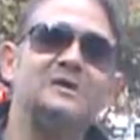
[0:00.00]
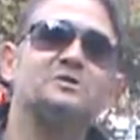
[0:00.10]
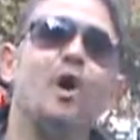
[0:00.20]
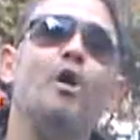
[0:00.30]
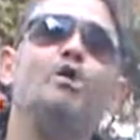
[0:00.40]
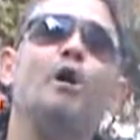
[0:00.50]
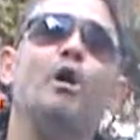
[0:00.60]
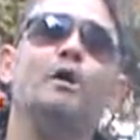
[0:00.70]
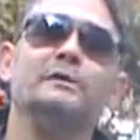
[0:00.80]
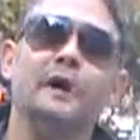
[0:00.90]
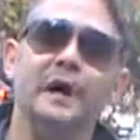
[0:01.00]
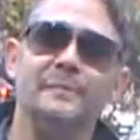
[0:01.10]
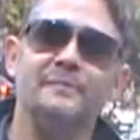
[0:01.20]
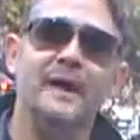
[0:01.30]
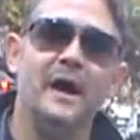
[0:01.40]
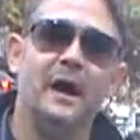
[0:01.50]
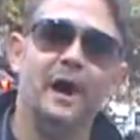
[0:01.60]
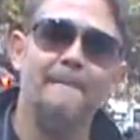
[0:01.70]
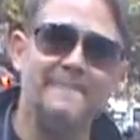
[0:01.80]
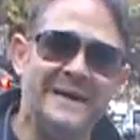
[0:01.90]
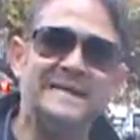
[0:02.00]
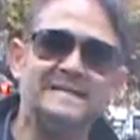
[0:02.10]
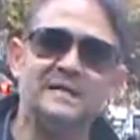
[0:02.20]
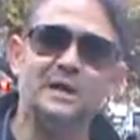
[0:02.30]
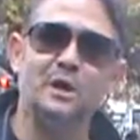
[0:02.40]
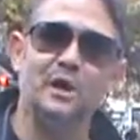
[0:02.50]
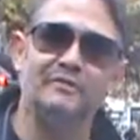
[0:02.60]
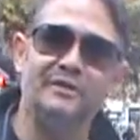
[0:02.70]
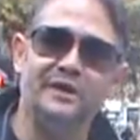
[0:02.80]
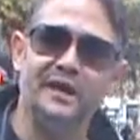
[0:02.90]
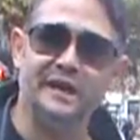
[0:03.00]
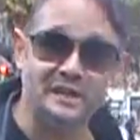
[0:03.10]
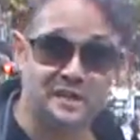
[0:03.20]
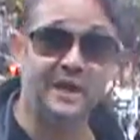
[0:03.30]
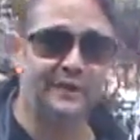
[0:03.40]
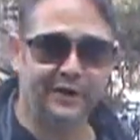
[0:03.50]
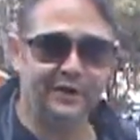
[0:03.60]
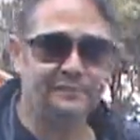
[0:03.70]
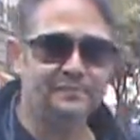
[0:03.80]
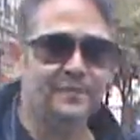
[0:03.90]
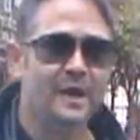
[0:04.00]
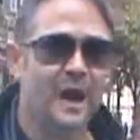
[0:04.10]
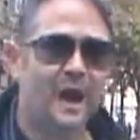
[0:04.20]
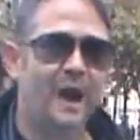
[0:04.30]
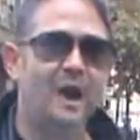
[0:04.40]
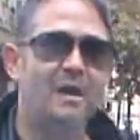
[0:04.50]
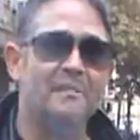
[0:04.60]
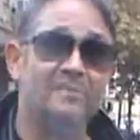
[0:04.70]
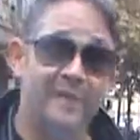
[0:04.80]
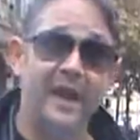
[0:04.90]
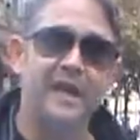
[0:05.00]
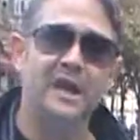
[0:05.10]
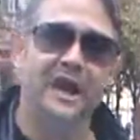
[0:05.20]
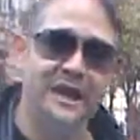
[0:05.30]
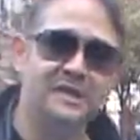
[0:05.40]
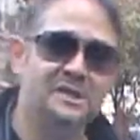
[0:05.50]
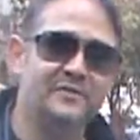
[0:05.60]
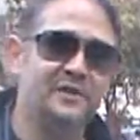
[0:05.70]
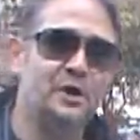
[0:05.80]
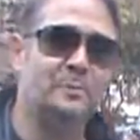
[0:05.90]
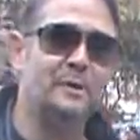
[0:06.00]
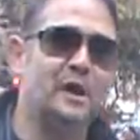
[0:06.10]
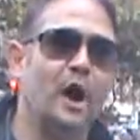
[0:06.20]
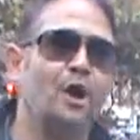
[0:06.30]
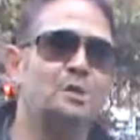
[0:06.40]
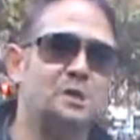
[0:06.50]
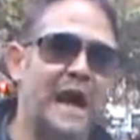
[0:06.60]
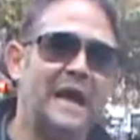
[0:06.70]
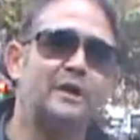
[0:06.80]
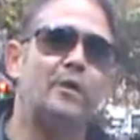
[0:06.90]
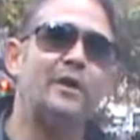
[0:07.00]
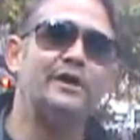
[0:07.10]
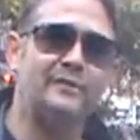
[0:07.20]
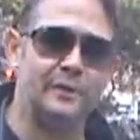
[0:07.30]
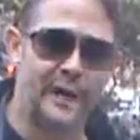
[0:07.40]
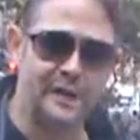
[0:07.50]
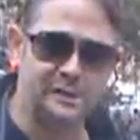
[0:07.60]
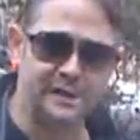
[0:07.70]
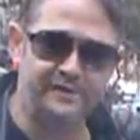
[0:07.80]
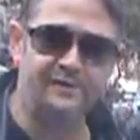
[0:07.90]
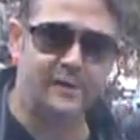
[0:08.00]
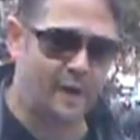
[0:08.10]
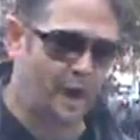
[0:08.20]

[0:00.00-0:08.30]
the so-called Minister of the Interior, they interviewed me on January the 19th,